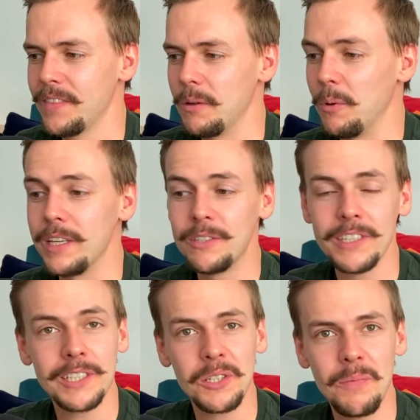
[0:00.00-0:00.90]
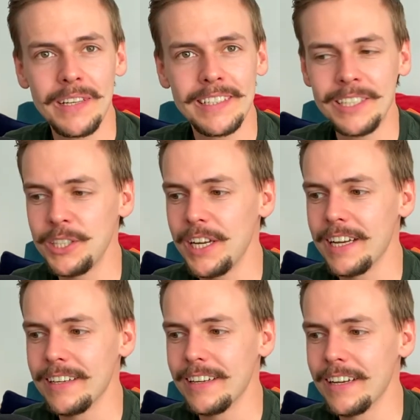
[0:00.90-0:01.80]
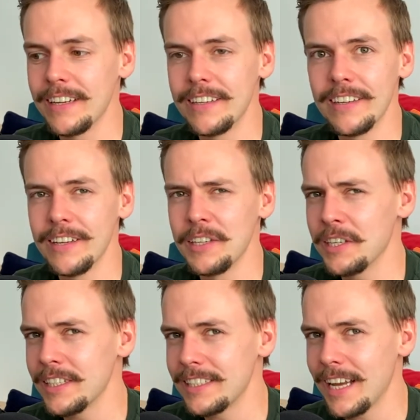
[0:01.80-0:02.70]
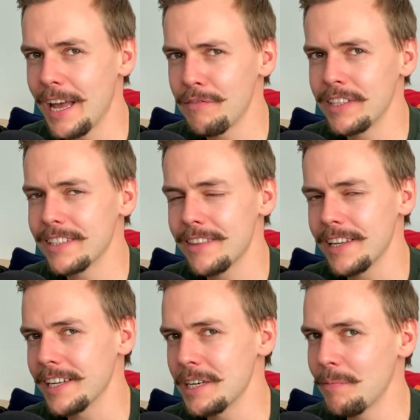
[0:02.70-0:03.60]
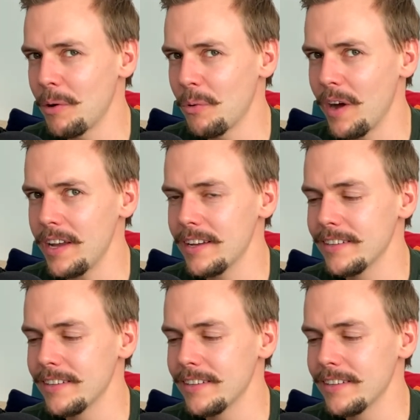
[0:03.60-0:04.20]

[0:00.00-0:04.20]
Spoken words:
What are you dressing up as this year, and are you going to dive into thinking about why?